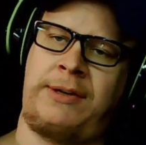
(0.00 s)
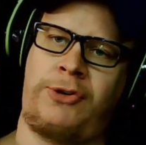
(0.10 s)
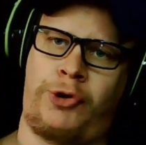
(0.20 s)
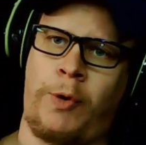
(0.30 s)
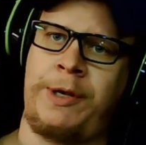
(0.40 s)

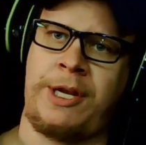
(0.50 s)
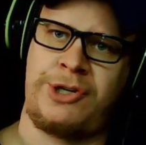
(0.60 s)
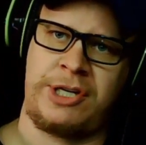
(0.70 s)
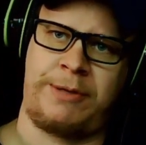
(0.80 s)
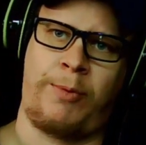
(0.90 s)
short,
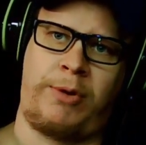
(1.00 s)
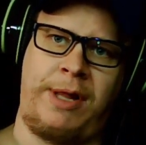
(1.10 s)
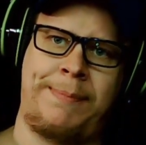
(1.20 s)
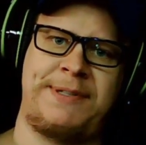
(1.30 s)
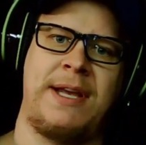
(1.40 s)
digestible
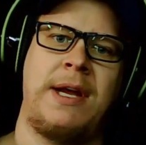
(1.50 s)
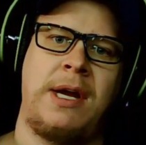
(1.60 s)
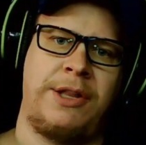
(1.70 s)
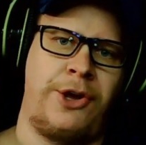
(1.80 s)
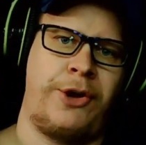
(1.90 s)
clips
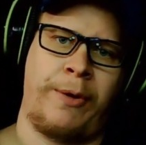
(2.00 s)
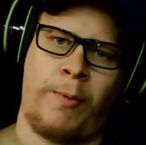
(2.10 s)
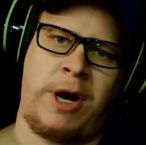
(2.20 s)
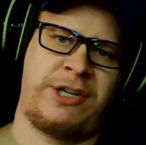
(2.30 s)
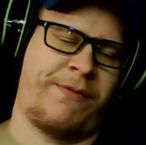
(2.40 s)
that you can
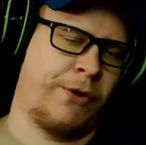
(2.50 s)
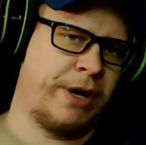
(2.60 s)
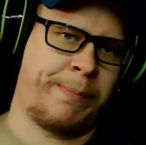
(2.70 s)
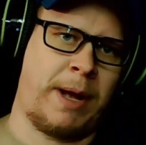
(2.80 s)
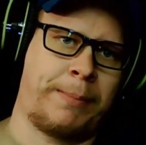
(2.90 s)
watch if you're
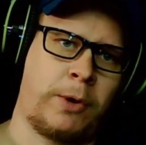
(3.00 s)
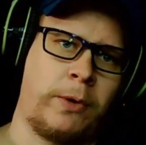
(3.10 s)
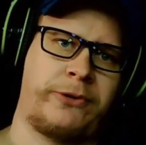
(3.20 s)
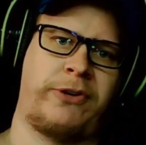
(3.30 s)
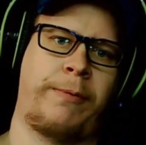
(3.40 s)
into pop culture.